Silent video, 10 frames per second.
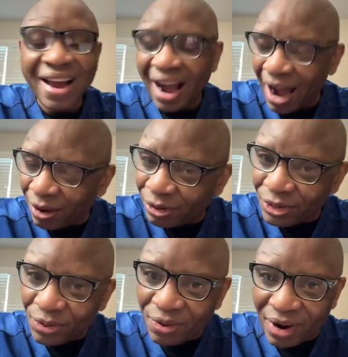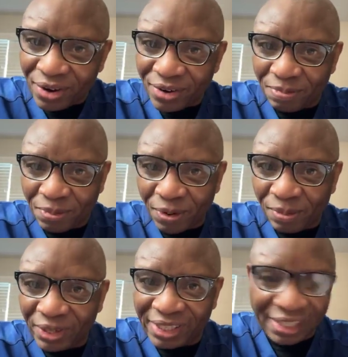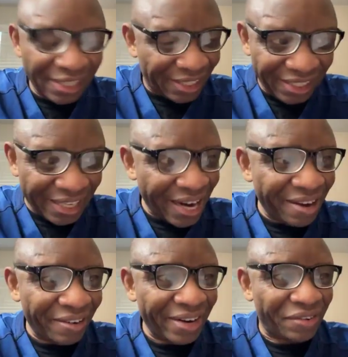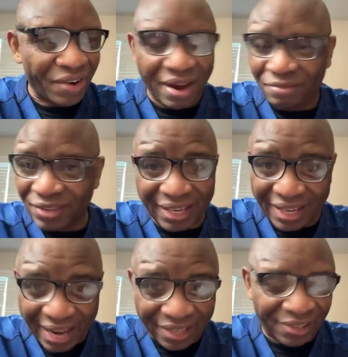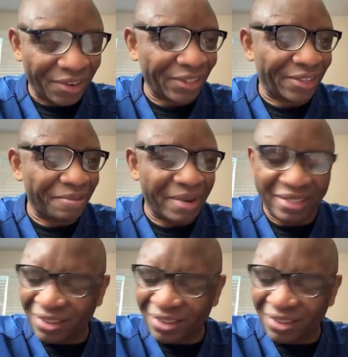how you're going to promote it, generate traffic, get customers.